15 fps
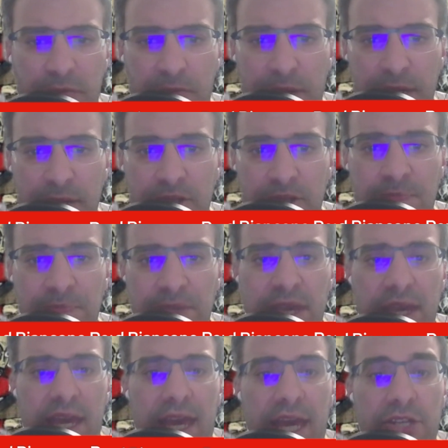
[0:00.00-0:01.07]
months.
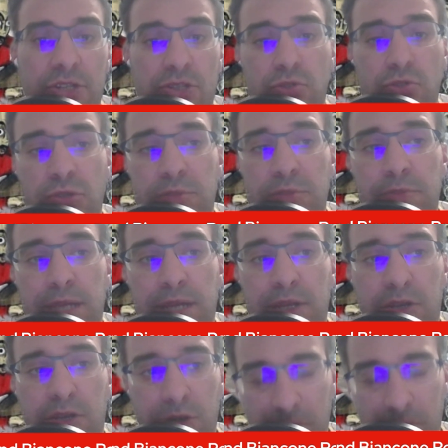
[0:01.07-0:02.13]
And Giulian
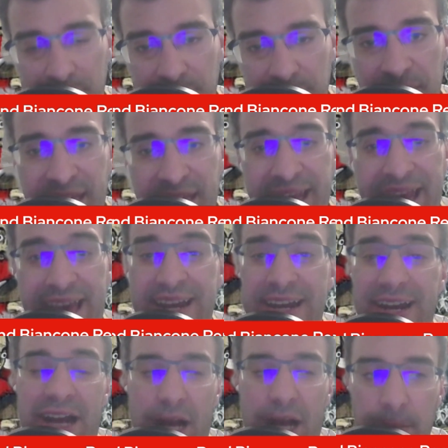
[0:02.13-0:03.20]
Biancone had
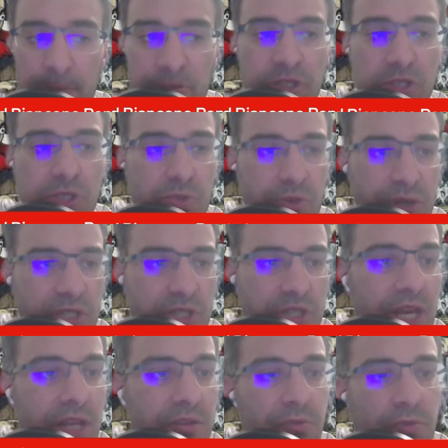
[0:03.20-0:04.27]
an option to
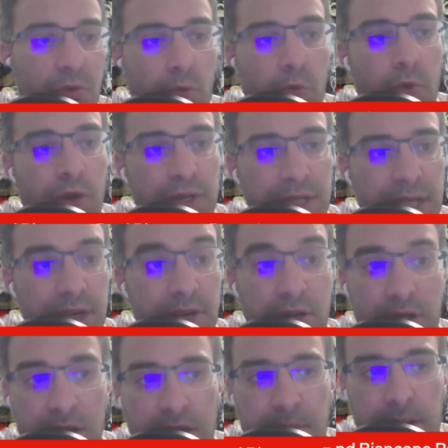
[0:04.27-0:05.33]
extend for 1 year, a
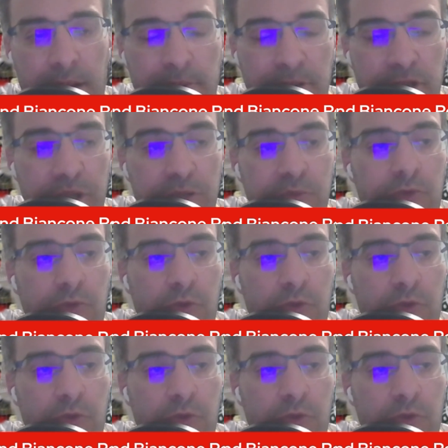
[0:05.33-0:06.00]
club option for